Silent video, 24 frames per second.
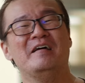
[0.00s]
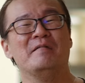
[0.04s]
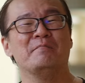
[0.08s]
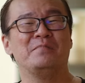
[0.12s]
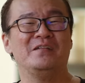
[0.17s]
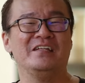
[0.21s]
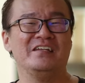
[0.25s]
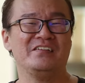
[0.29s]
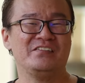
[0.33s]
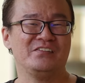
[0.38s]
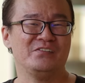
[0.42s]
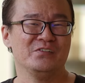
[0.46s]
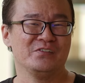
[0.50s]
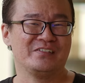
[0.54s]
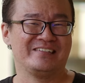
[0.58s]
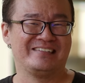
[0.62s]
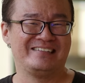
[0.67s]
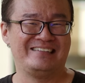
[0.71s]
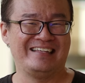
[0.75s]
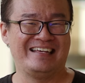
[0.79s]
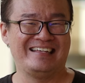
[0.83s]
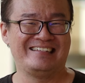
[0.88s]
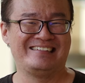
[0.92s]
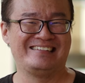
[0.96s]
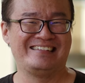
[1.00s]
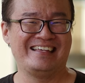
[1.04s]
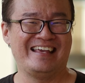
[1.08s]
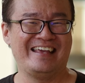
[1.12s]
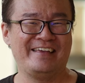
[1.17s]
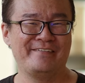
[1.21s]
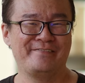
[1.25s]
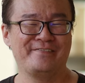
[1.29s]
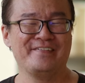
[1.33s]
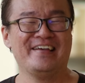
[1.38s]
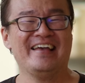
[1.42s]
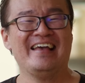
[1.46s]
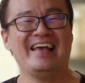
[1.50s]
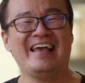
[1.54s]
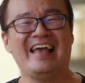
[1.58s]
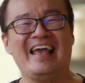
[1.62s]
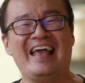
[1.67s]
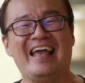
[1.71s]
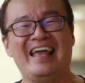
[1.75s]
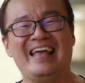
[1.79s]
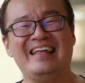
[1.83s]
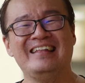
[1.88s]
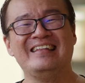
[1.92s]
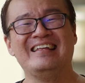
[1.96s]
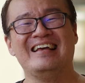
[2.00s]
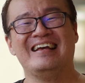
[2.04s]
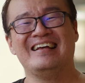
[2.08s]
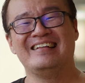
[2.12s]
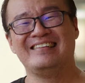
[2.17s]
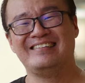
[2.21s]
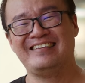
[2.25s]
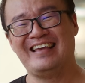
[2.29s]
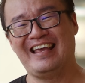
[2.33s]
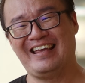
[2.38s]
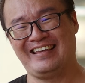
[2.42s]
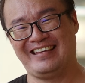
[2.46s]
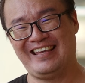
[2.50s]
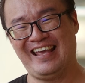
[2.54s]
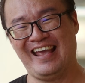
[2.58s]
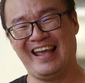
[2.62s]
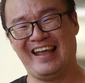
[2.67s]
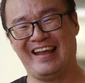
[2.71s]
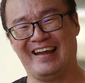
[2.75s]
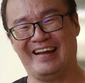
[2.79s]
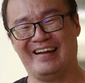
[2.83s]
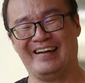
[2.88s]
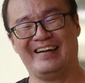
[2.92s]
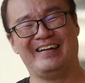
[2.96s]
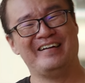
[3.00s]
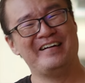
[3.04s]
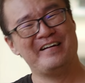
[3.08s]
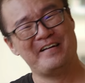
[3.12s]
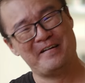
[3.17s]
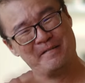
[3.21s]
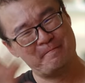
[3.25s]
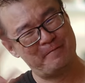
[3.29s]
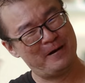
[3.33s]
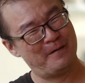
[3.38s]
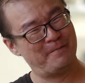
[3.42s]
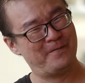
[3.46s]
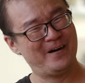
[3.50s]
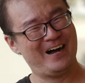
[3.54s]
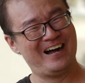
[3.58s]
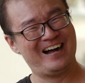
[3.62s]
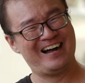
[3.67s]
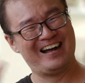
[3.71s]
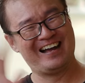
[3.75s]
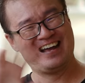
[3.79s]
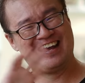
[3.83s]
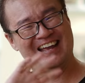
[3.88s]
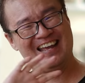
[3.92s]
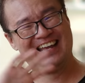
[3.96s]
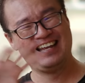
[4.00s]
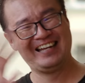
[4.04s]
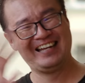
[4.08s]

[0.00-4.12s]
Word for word: Please to stay safe and take care. Bye bye.